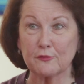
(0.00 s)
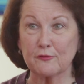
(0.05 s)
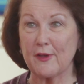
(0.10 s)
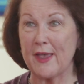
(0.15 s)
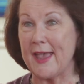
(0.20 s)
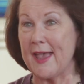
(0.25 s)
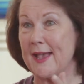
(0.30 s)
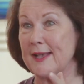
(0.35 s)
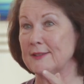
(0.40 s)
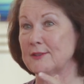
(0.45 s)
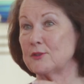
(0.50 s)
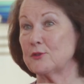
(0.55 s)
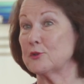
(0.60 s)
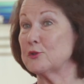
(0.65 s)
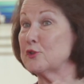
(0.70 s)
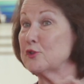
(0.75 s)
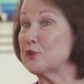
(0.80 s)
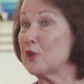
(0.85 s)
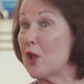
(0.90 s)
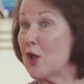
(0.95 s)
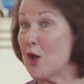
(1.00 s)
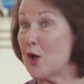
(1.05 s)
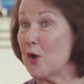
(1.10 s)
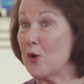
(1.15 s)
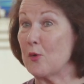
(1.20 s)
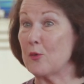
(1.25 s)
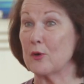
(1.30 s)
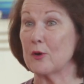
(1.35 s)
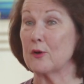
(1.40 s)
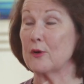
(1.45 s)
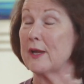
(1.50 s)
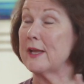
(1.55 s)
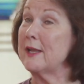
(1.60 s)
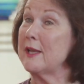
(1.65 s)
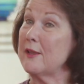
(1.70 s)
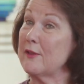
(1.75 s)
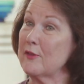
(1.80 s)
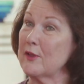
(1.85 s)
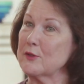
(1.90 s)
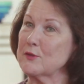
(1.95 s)
or fast or slow or
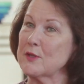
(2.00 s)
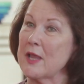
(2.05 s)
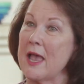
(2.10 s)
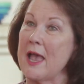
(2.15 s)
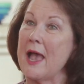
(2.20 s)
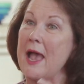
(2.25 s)
any of those.